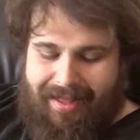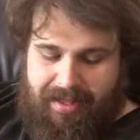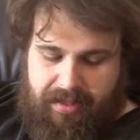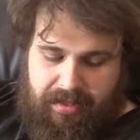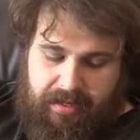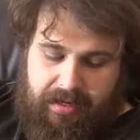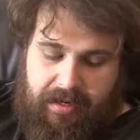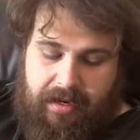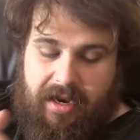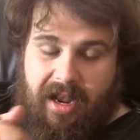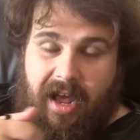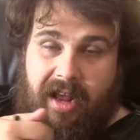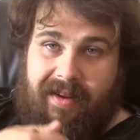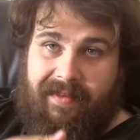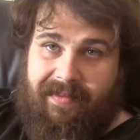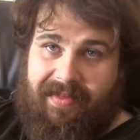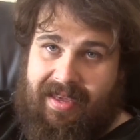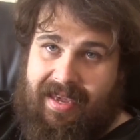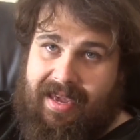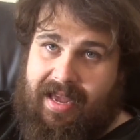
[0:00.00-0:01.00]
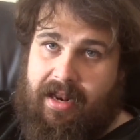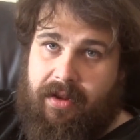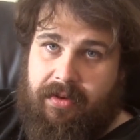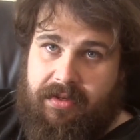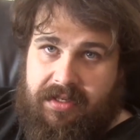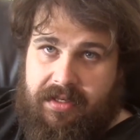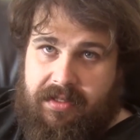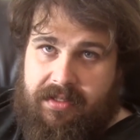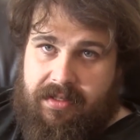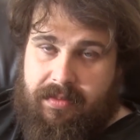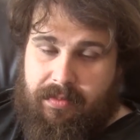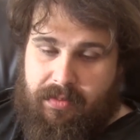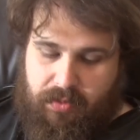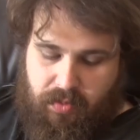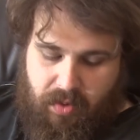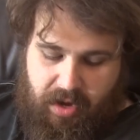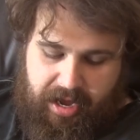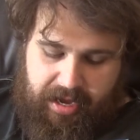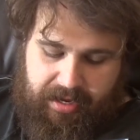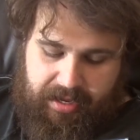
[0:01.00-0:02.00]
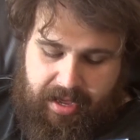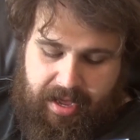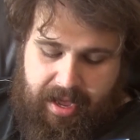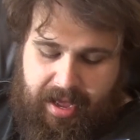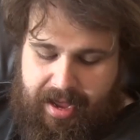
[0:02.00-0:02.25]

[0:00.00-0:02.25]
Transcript: then none of the yellow systems work.